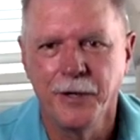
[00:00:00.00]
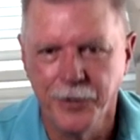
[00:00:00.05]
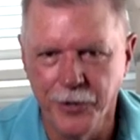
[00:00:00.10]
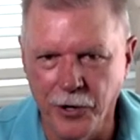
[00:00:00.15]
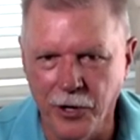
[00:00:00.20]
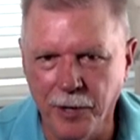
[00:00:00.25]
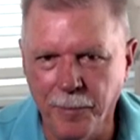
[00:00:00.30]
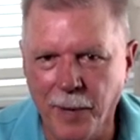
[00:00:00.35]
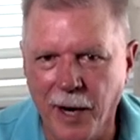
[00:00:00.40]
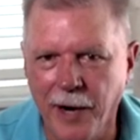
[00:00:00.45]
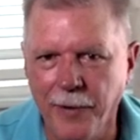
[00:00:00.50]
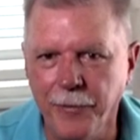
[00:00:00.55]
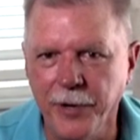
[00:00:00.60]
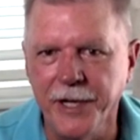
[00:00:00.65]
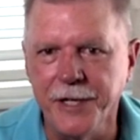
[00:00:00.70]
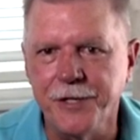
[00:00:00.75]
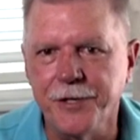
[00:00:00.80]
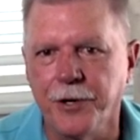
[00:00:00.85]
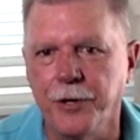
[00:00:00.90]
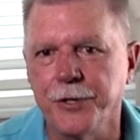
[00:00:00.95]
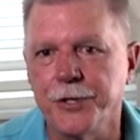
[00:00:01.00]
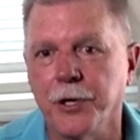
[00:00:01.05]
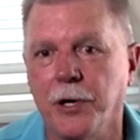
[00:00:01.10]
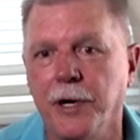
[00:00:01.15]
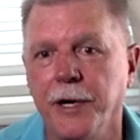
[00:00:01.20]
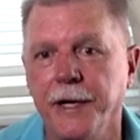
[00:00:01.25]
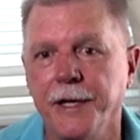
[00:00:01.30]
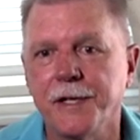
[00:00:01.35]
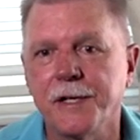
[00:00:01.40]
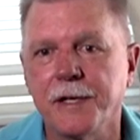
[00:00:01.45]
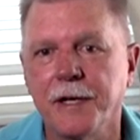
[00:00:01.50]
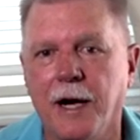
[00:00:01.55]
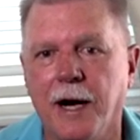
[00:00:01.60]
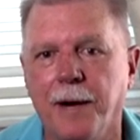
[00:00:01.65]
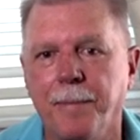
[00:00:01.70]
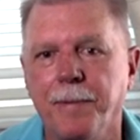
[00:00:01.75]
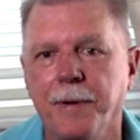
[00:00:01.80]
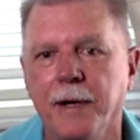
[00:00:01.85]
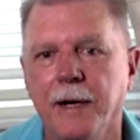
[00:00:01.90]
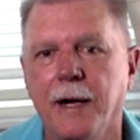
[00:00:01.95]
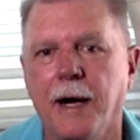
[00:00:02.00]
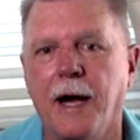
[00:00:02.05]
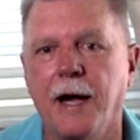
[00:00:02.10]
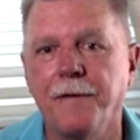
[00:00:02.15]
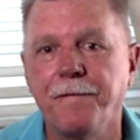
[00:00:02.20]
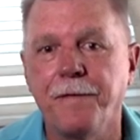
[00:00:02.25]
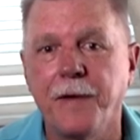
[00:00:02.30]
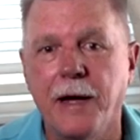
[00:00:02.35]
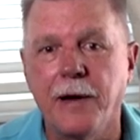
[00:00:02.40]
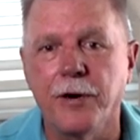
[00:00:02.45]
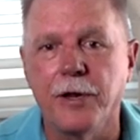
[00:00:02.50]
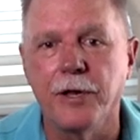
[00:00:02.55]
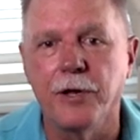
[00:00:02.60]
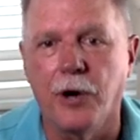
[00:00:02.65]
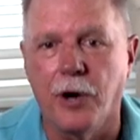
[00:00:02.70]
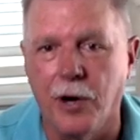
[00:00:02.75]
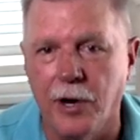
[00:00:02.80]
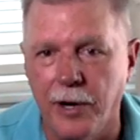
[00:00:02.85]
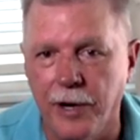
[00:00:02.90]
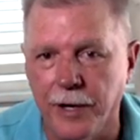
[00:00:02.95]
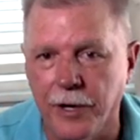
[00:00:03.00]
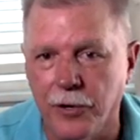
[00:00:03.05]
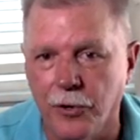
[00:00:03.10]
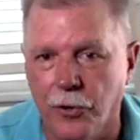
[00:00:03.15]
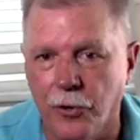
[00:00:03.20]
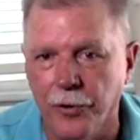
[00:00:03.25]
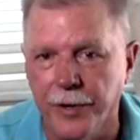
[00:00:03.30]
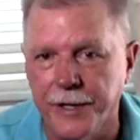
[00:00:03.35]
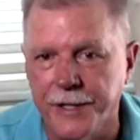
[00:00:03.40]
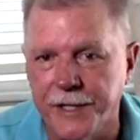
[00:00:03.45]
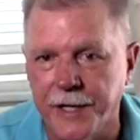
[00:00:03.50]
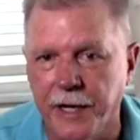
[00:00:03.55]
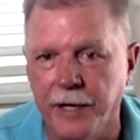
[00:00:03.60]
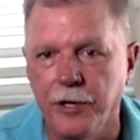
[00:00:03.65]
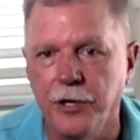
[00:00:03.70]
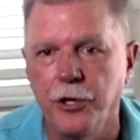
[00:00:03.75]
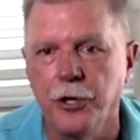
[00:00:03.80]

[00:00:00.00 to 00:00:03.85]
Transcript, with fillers: During my research on this topic, I found an article that said